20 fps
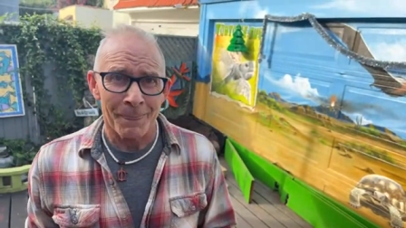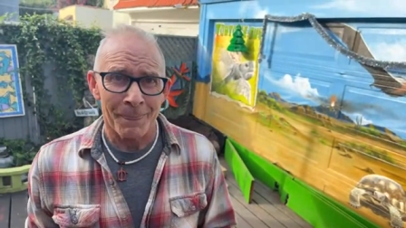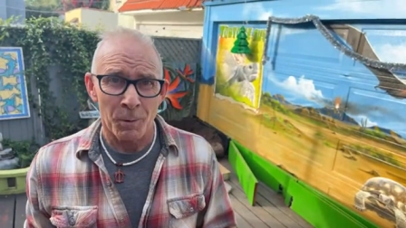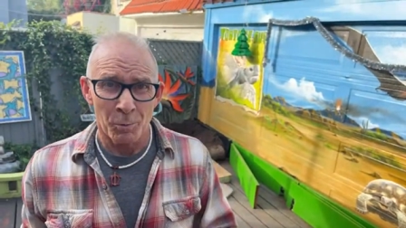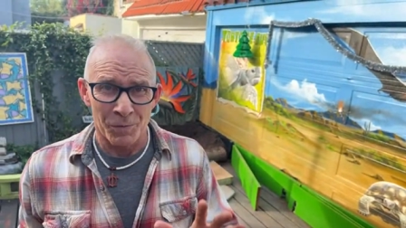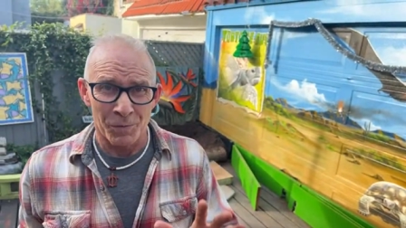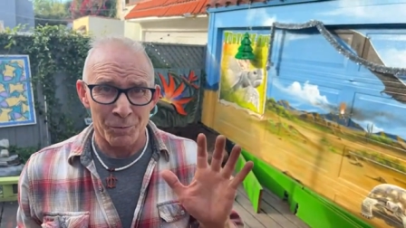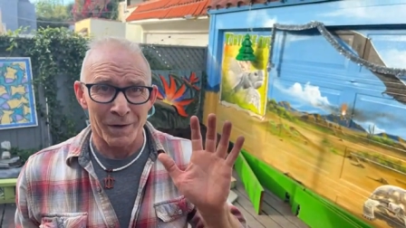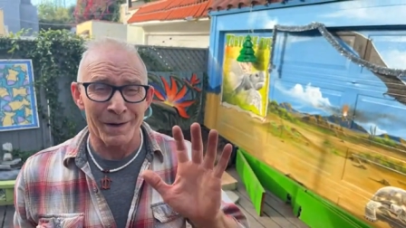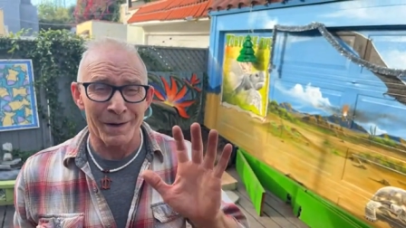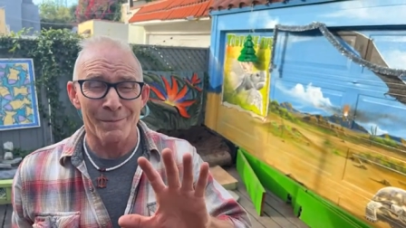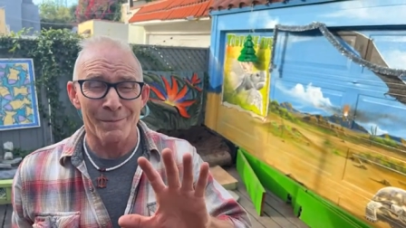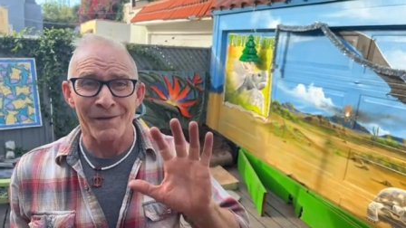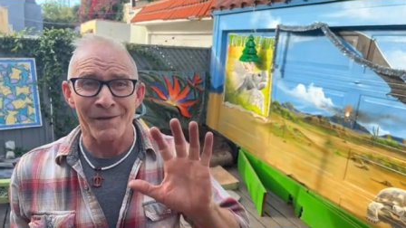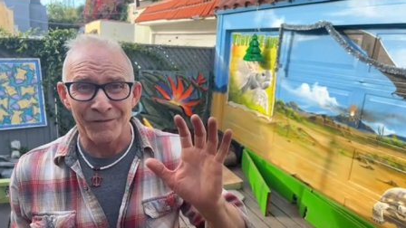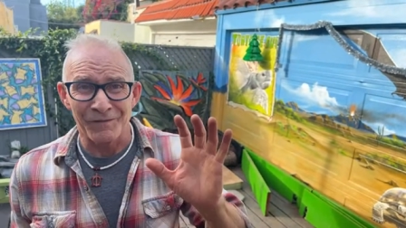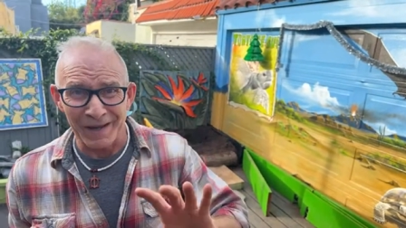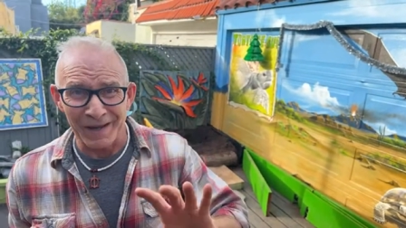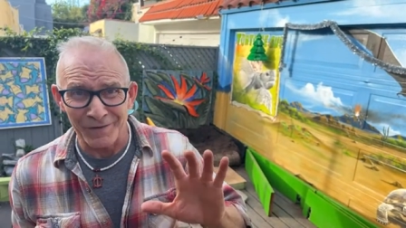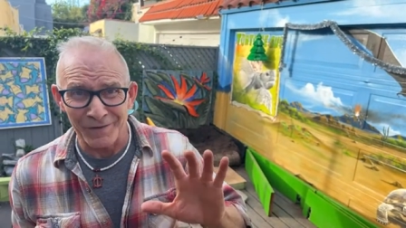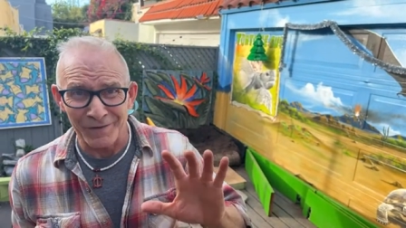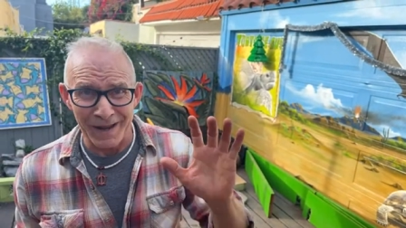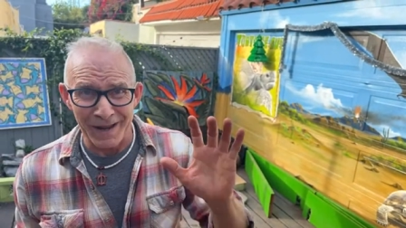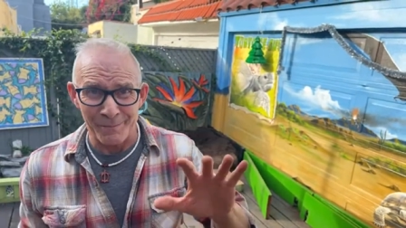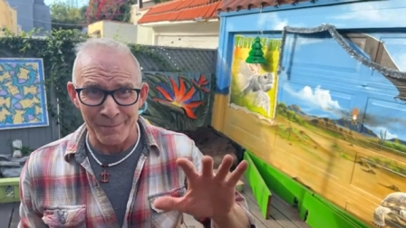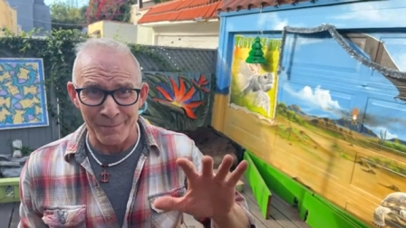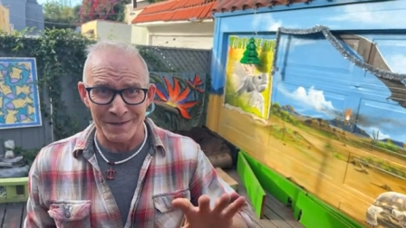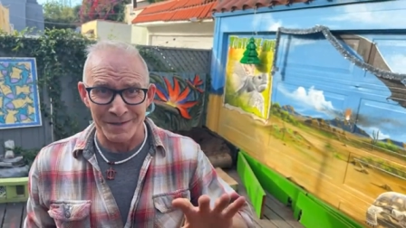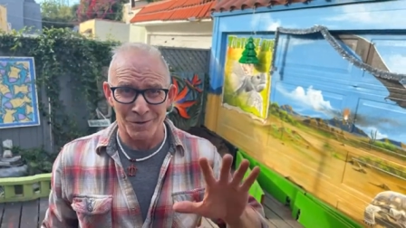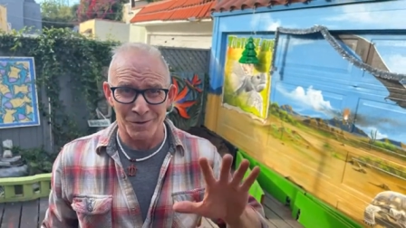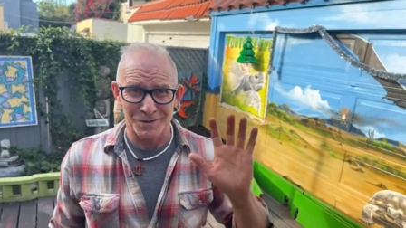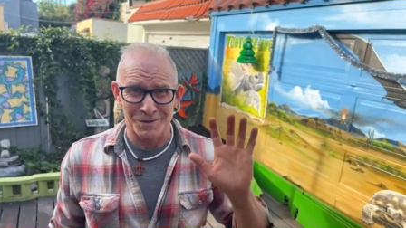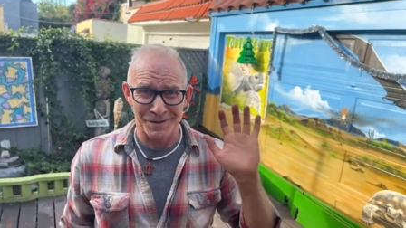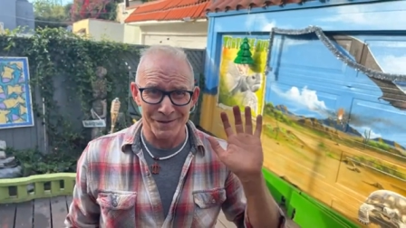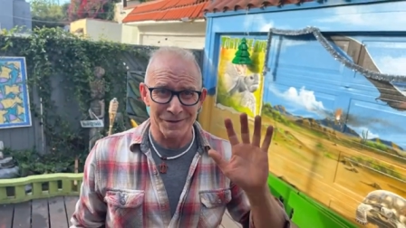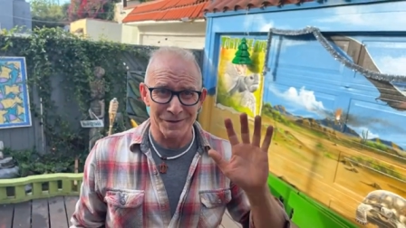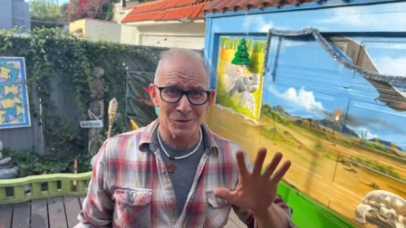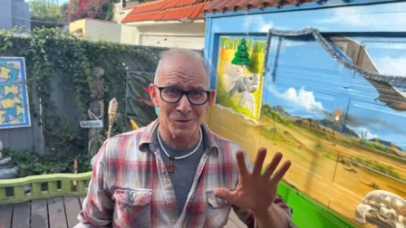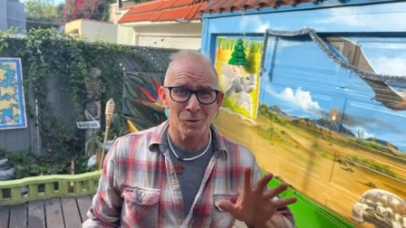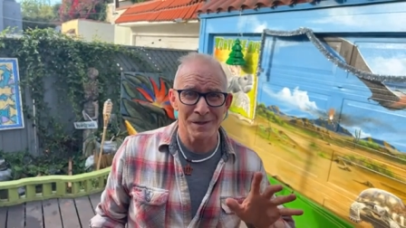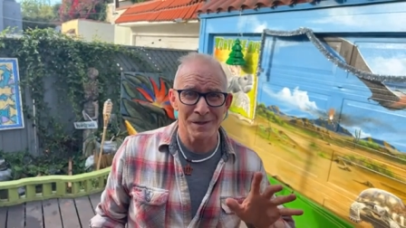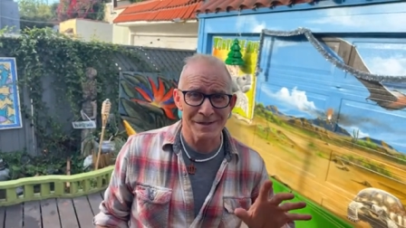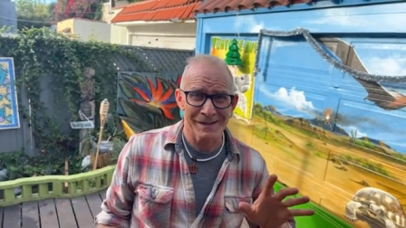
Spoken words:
with one of my favorite episodes of The Tortoise